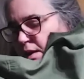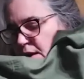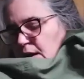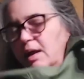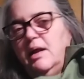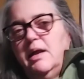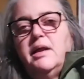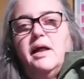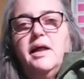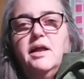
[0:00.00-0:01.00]
And
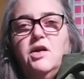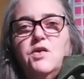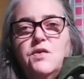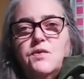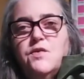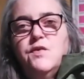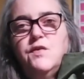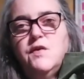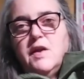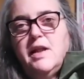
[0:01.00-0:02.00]
I use
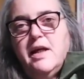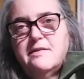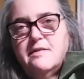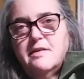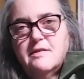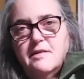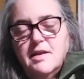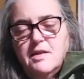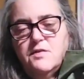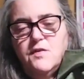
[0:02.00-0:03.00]
the elastic
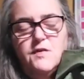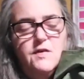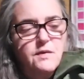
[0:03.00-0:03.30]
sleeves,